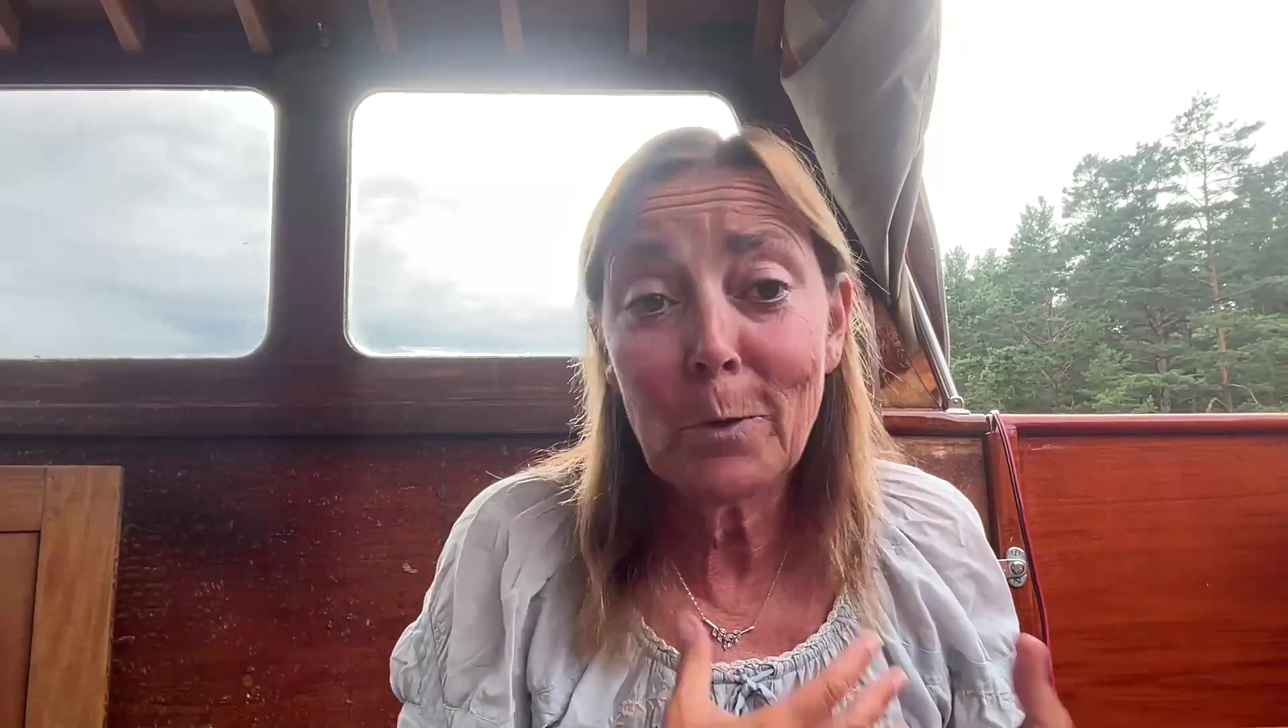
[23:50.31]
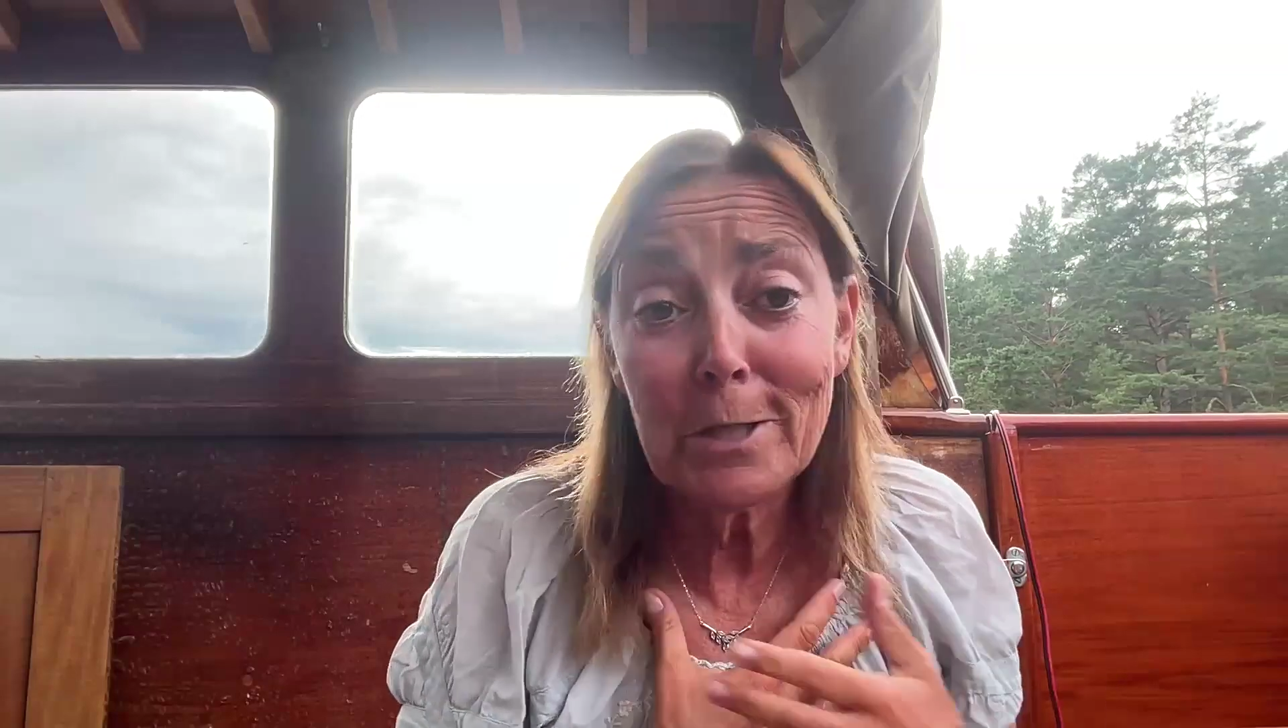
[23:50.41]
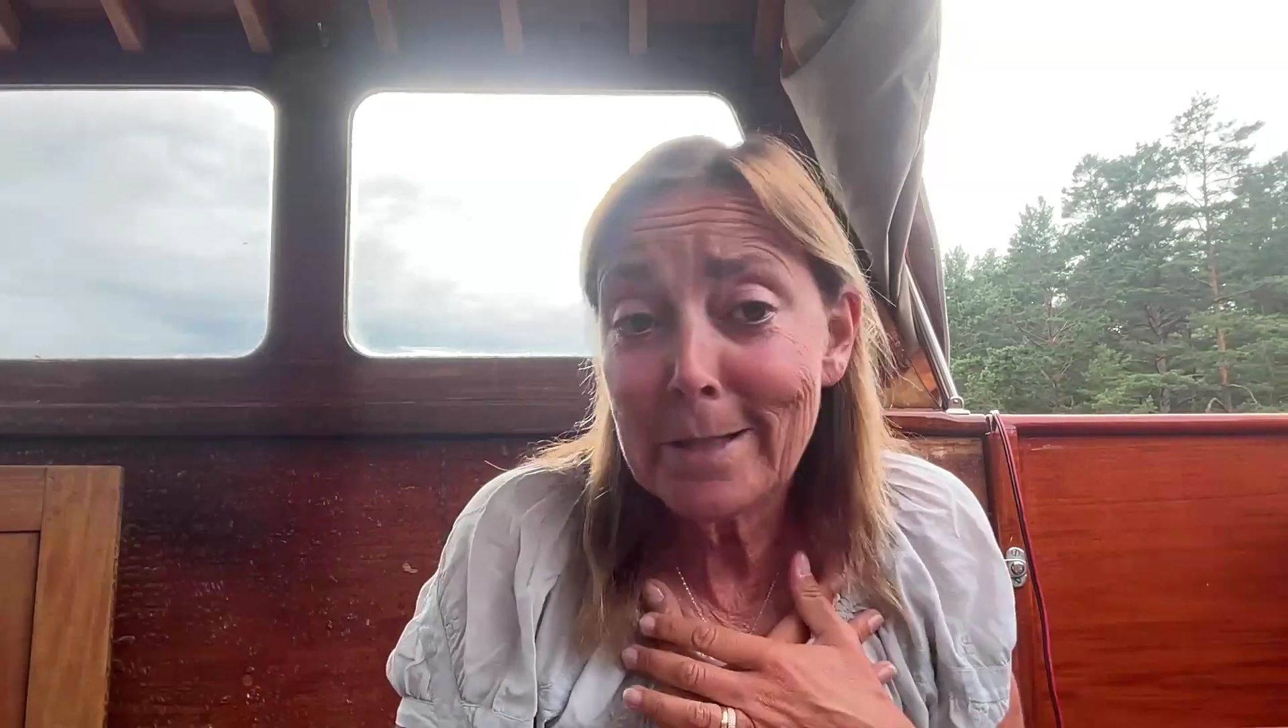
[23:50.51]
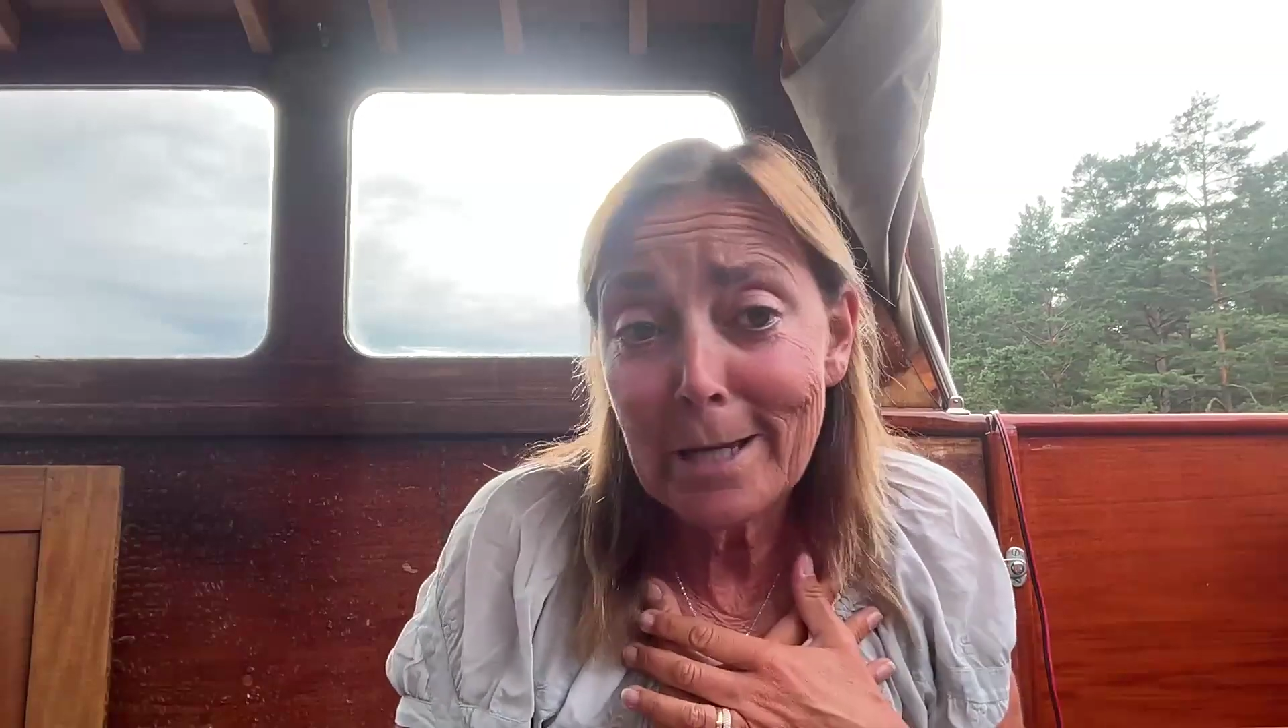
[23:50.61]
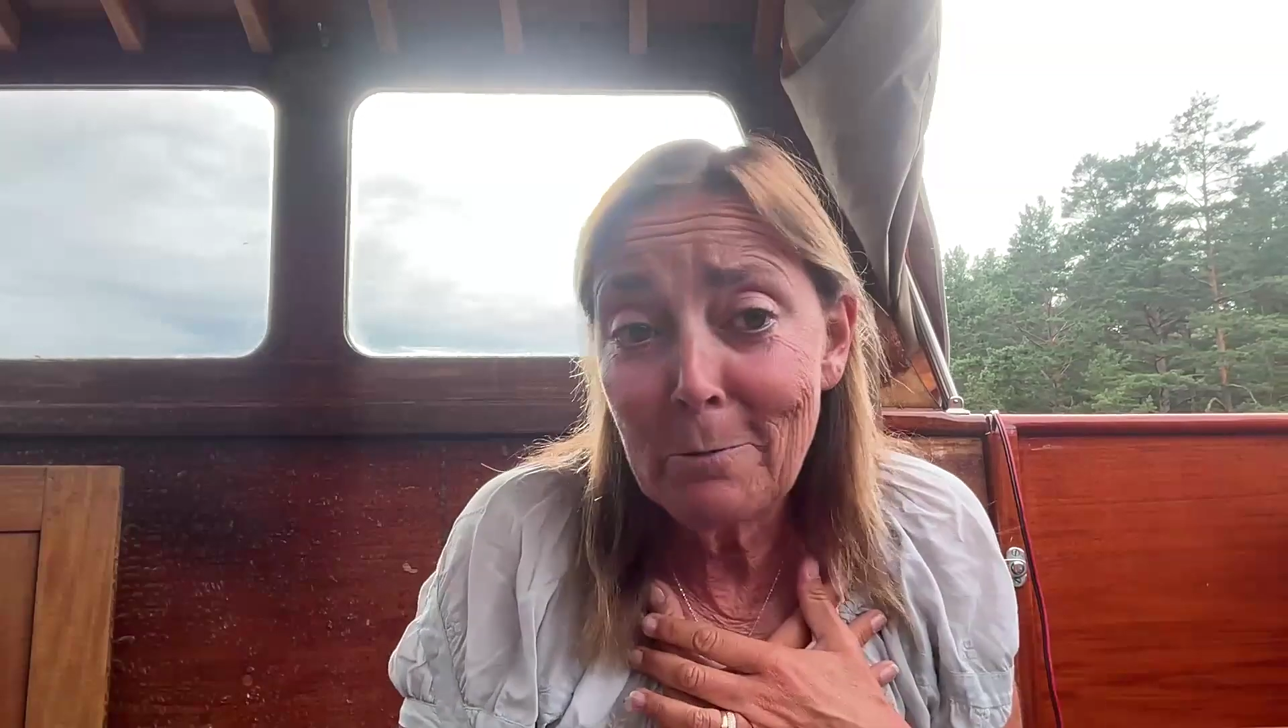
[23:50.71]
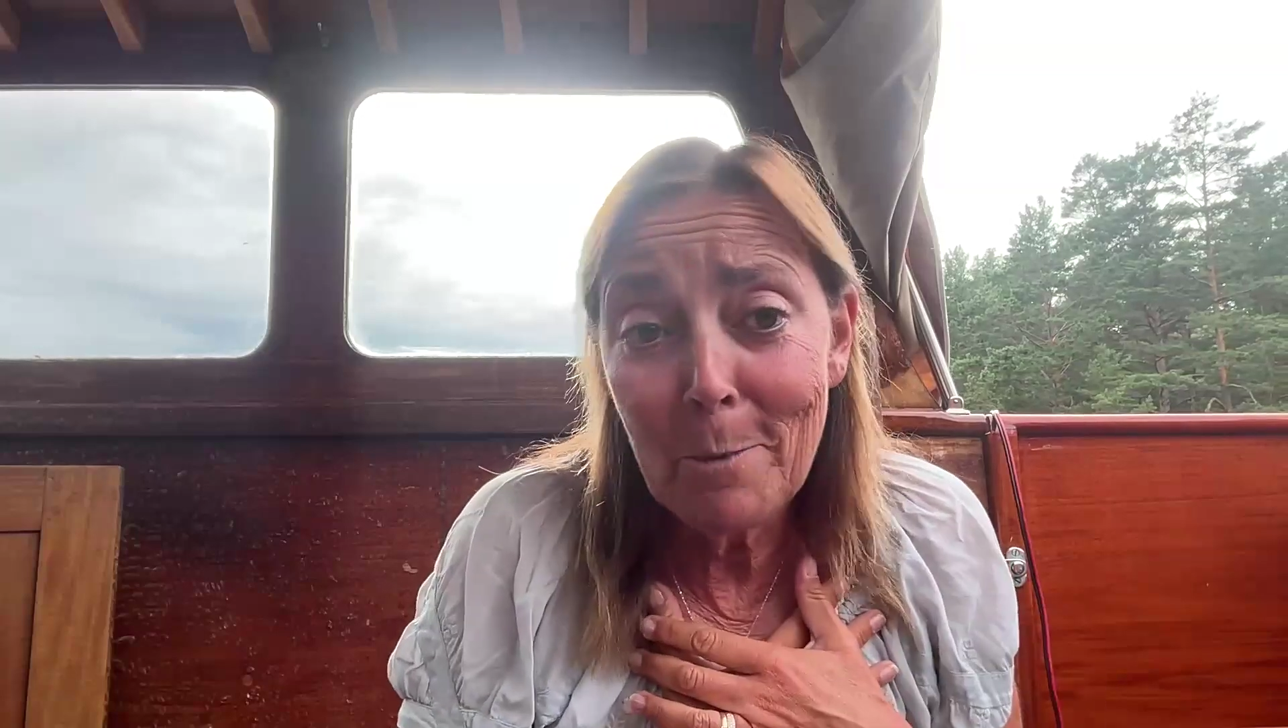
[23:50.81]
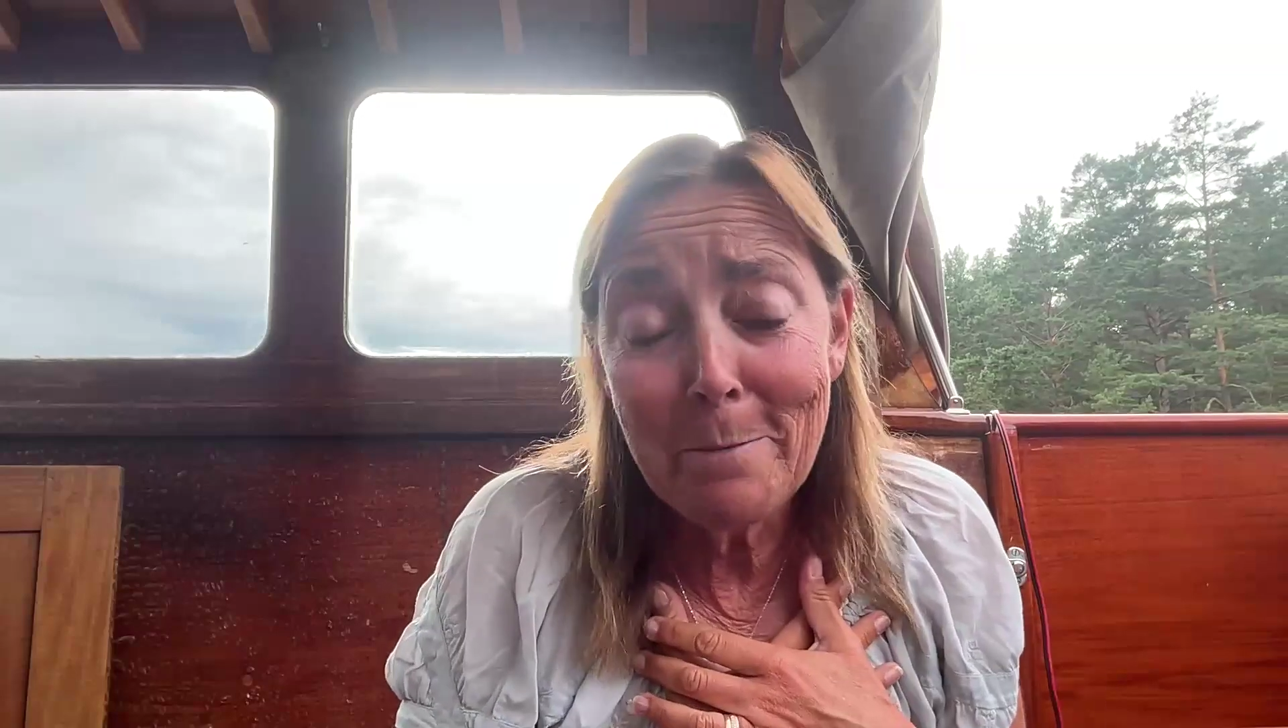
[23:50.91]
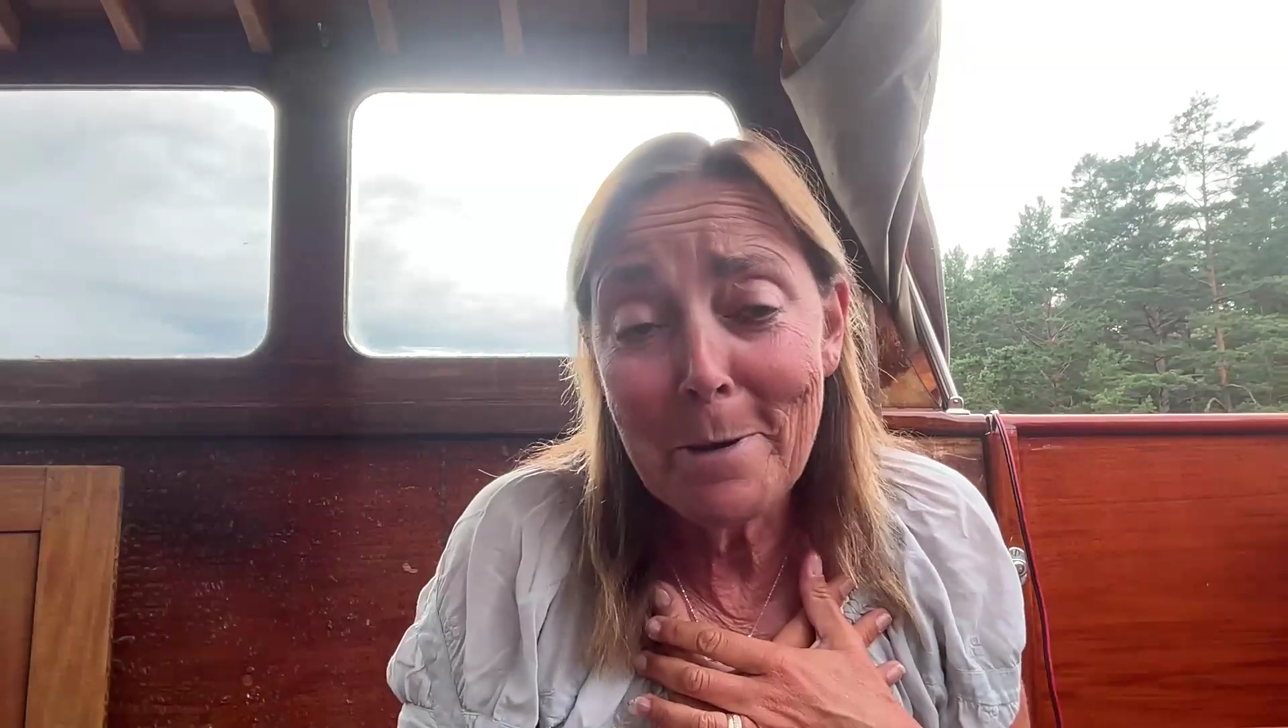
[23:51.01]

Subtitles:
which is kind of my